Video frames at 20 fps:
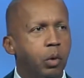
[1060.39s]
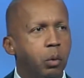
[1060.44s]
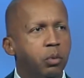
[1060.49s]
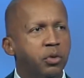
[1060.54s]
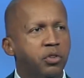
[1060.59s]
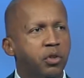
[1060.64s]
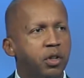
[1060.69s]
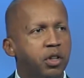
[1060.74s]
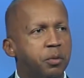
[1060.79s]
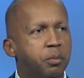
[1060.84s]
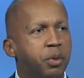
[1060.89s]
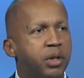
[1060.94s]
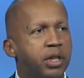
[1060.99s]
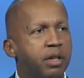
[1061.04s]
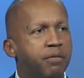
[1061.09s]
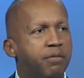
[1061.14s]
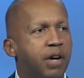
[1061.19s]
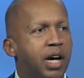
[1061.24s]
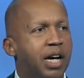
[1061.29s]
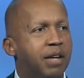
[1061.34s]
We started
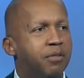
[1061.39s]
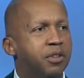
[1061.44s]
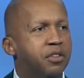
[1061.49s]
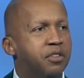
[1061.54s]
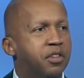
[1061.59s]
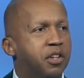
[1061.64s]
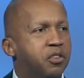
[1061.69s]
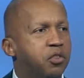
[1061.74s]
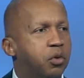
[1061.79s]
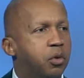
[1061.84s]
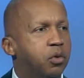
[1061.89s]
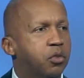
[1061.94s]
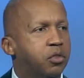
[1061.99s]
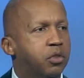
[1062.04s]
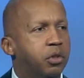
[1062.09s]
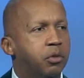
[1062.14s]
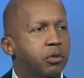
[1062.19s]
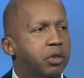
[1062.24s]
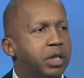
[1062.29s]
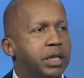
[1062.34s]
putting five and six year old
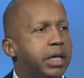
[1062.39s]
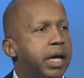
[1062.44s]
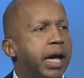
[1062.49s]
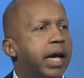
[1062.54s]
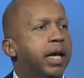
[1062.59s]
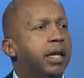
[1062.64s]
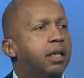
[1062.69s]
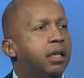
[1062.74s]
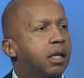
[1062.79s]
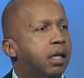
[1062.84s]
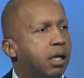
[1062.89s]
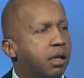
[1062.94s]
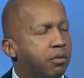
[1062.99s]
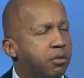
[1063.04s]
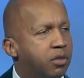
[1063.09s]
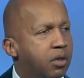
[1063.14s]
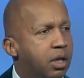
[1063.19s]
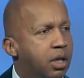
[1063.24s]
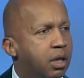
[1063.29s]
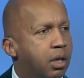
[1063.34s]
children in
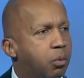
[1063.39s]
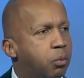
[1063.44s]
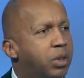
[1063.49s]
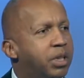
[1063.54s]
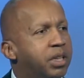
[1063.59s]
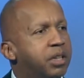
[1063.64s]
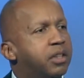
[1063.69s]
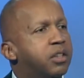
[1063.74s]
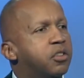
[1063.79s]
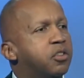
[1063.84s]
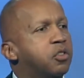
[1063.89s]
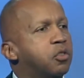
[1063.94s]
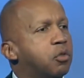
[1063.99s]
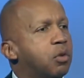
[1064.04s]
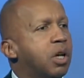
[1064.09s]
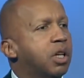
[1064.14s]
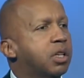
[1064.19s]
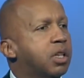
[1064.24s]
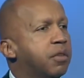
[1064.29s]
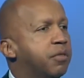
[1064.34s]
handcuffs. We did
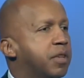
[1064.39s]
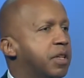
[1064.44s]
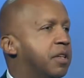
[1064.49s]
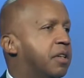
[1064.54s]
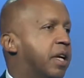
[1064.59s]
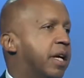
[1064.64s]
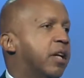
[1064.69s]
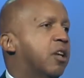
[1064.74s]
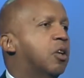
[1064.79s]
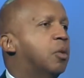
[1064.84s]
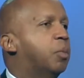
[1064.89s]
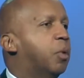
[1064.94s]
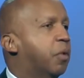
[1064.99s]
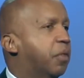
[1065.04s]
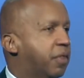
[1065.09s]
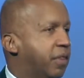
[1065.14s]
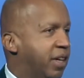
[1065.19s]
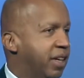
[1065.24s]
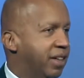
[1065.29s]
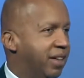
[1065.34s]
destructive and terrible
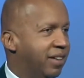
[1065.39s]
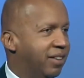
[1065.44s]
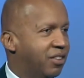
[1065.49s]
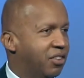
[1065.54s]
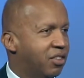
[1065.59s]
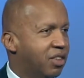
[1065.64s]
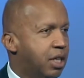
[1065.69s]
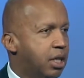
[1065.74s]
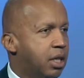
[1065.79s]
things.